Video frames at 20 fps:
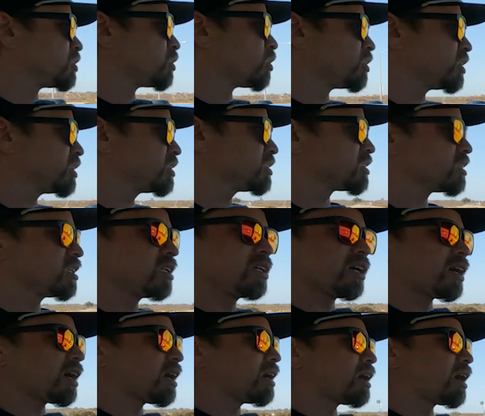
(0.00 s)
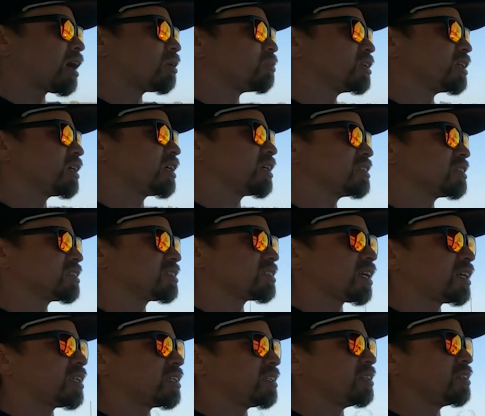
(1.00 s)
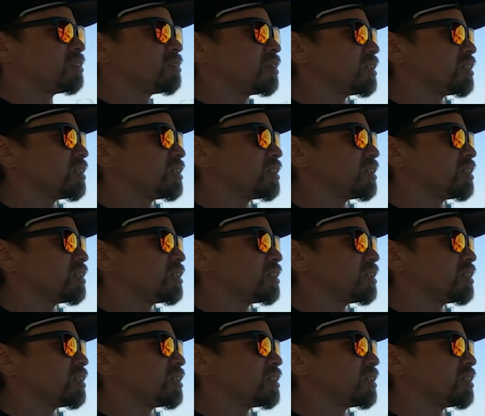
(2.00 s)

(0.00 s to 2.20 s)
noise. I went ahead and decided, you know